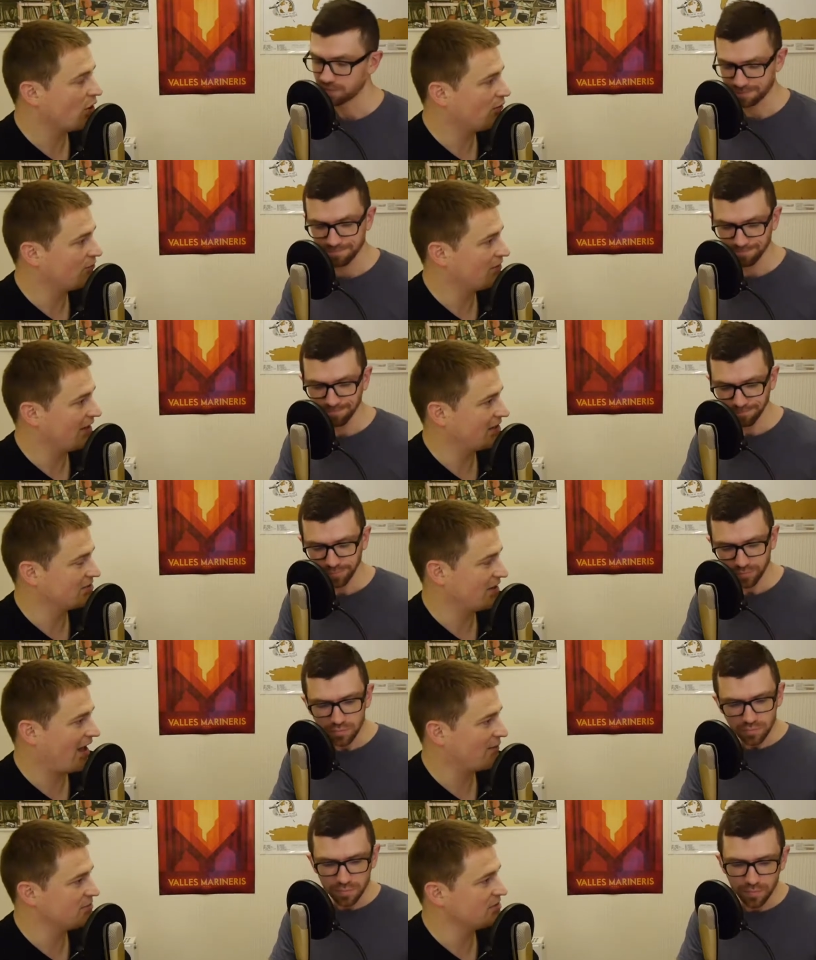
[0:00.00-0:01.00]
Speaker 1: conflict that
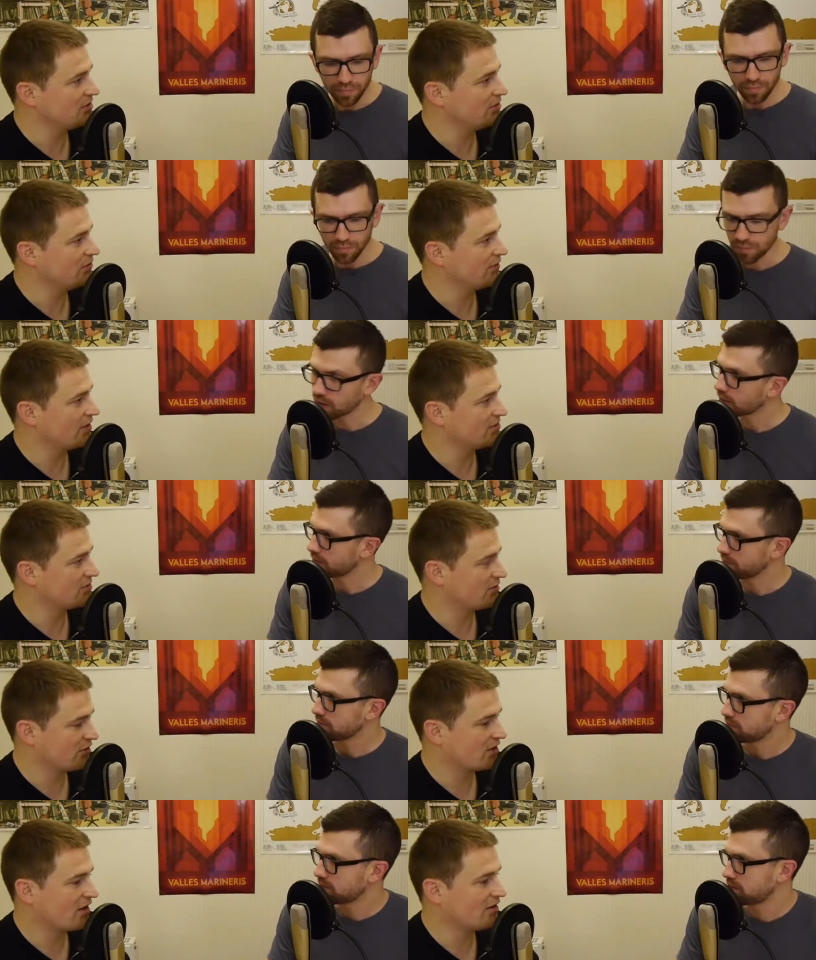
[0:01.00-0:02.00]
happens in the universe. The
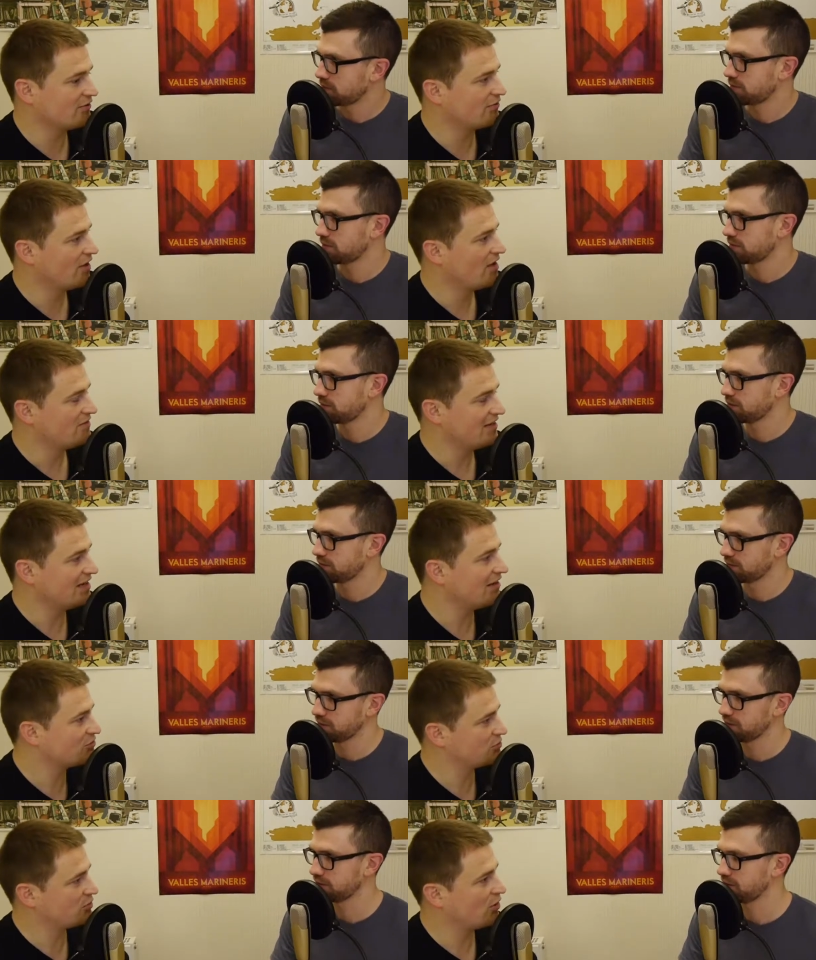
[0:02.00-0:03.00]
kind of the
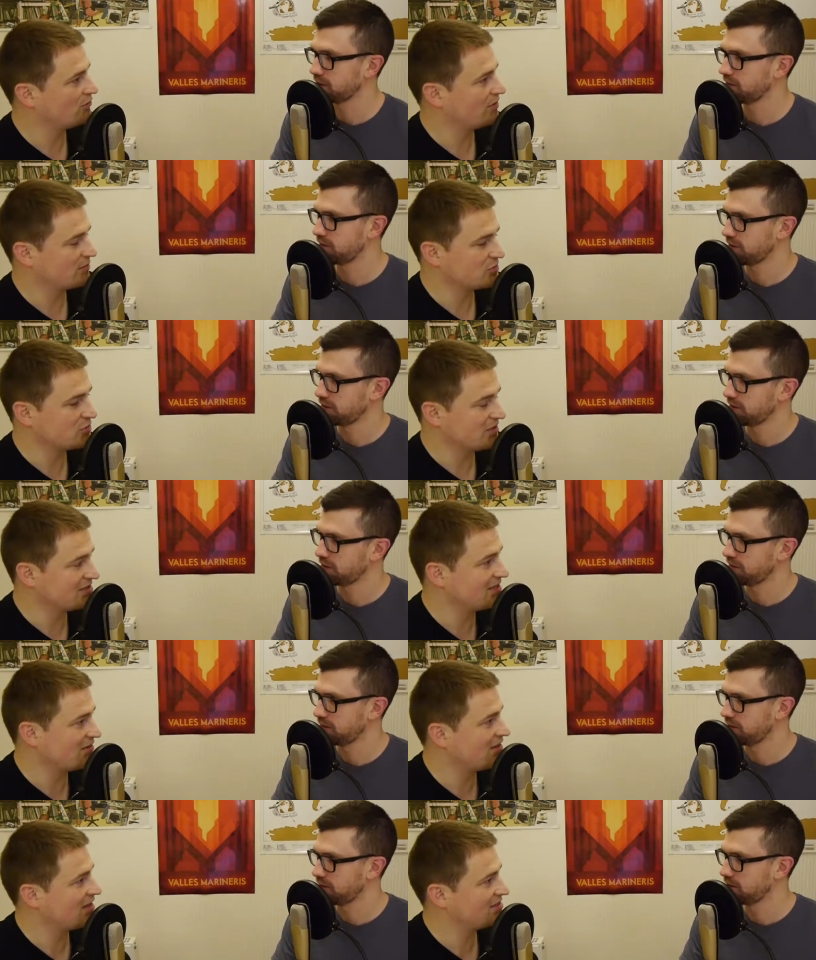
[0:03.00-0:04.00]
inevitable conflict between
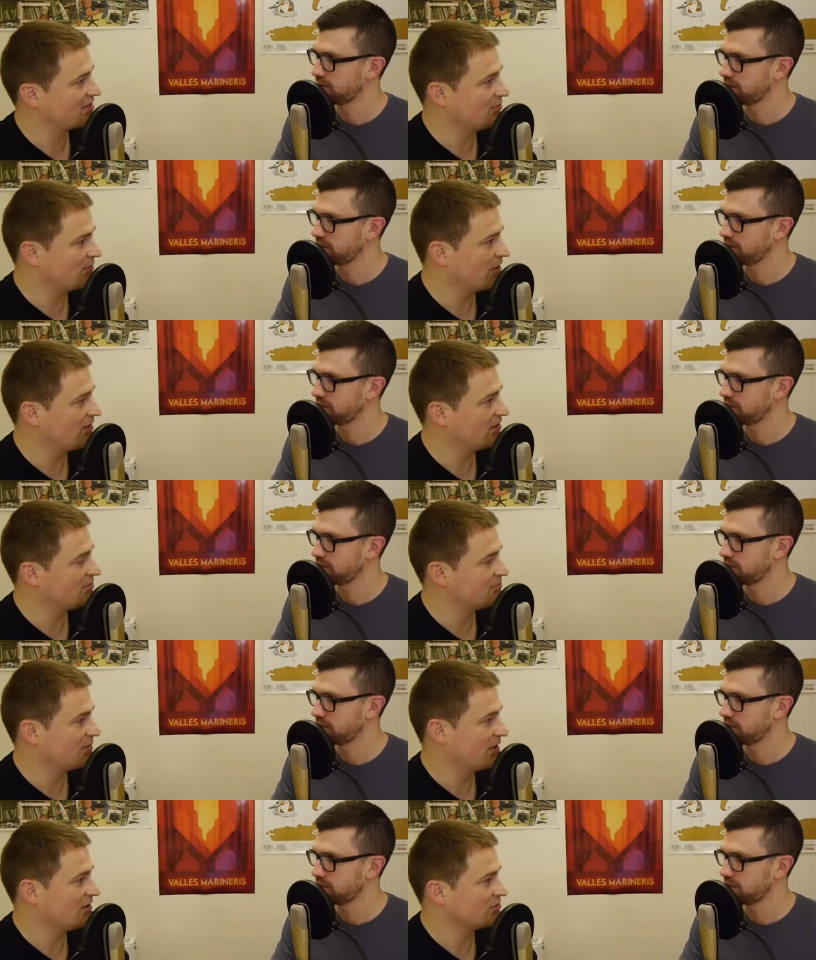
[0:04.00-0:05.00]
synthetic and bio-
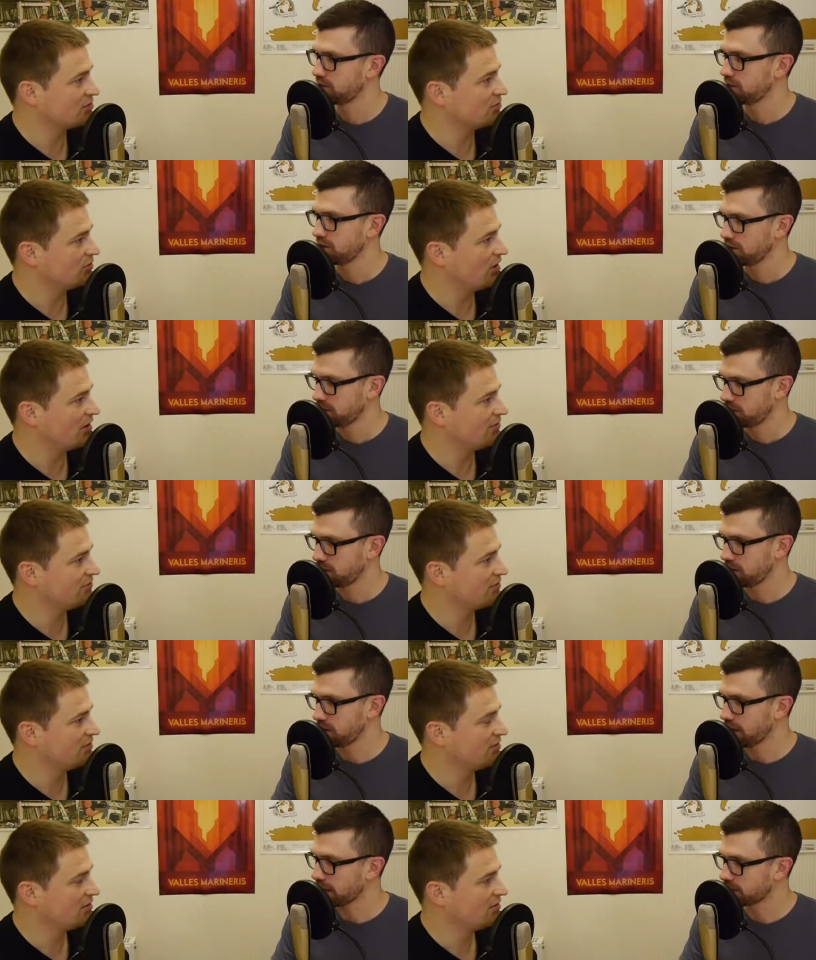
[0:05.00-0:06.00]
biological life.
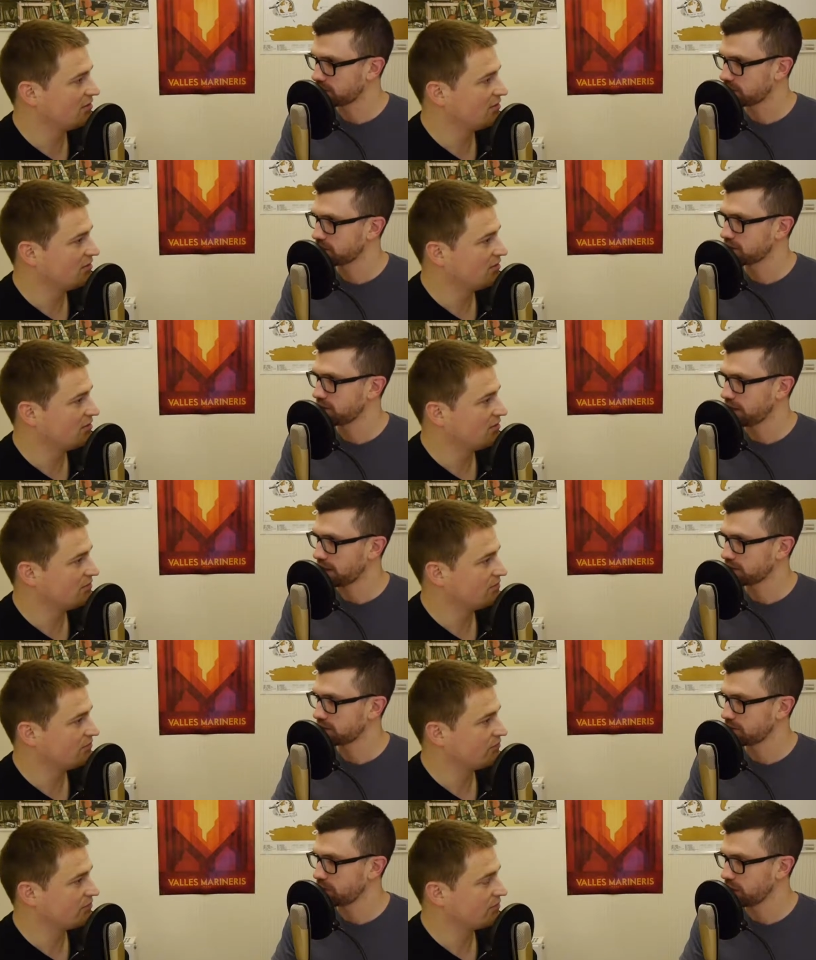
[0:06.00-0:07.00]
Speaker 2: Yes, yes,
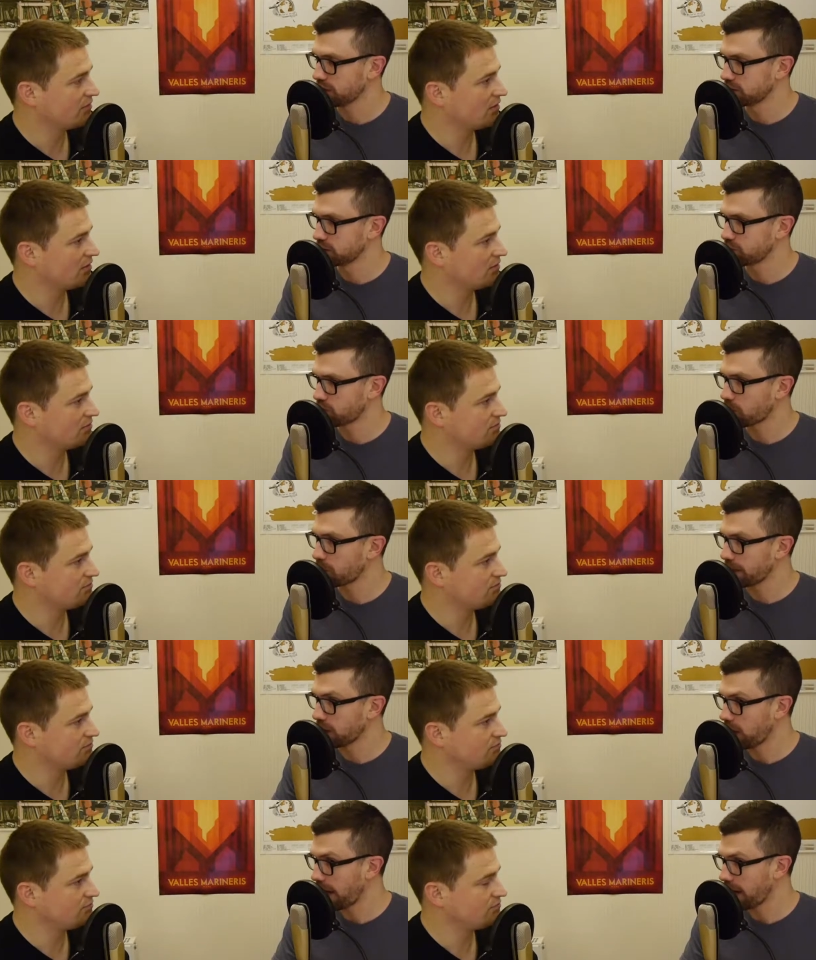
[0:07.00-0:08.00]
because it's probably
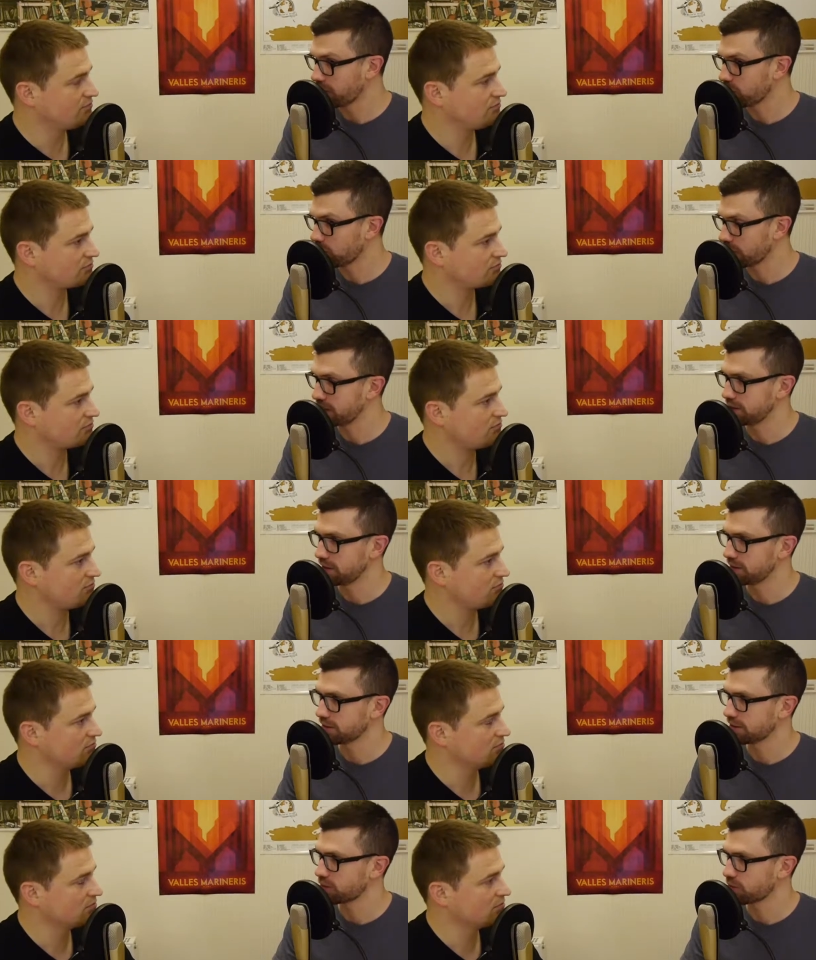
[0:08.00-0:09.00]
a hell of a lot easier
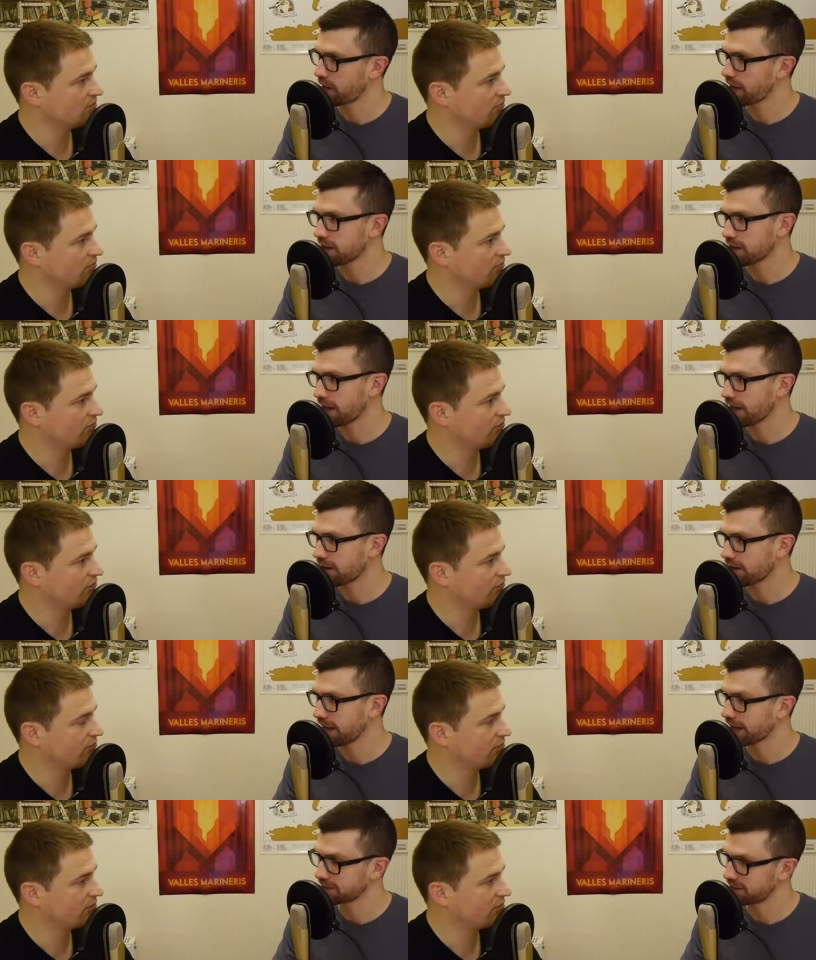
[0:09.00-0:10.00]
to create an AI
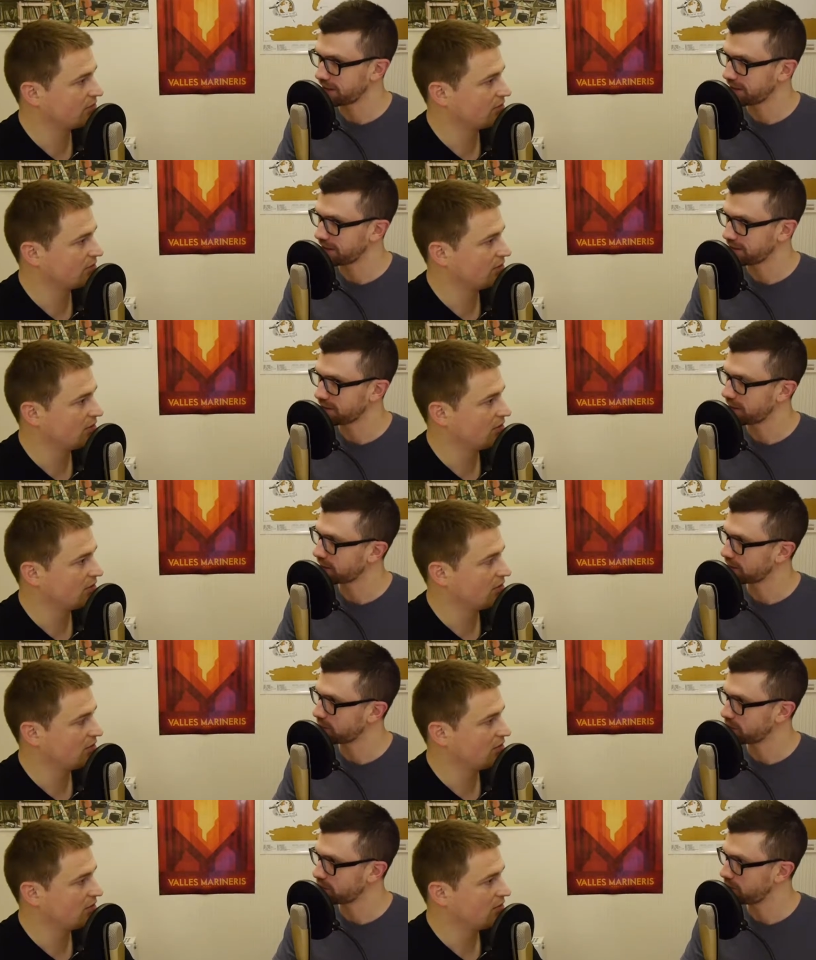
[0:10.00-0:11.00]
accidentally that then
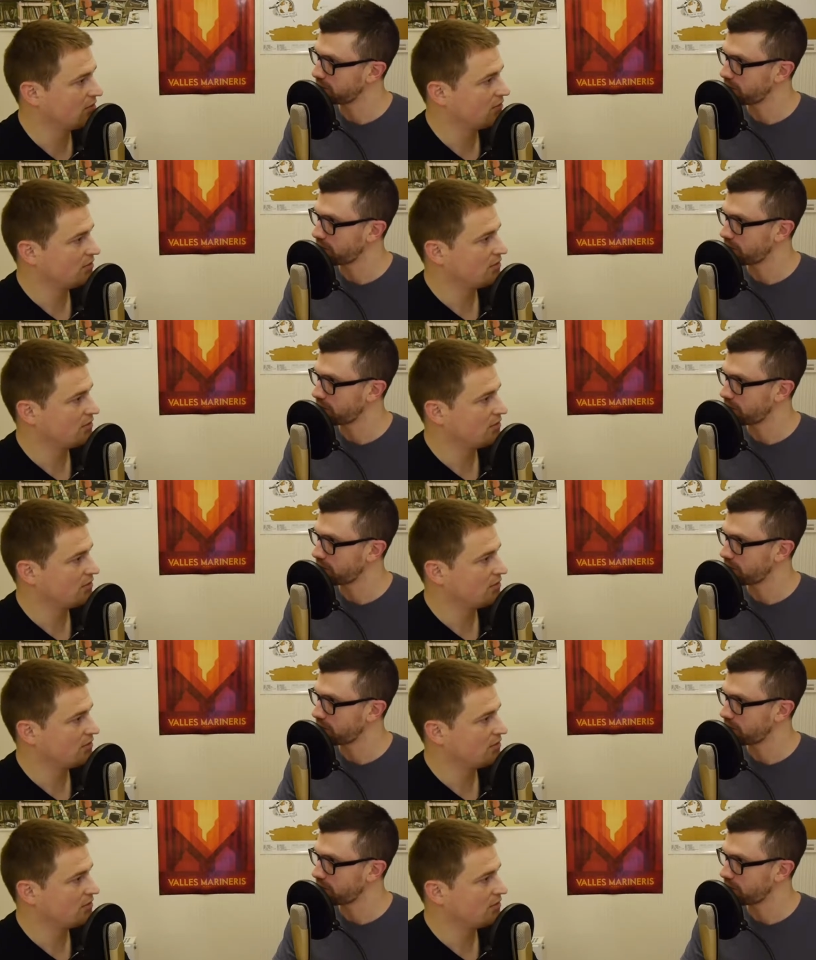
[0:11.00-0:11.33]
kills you,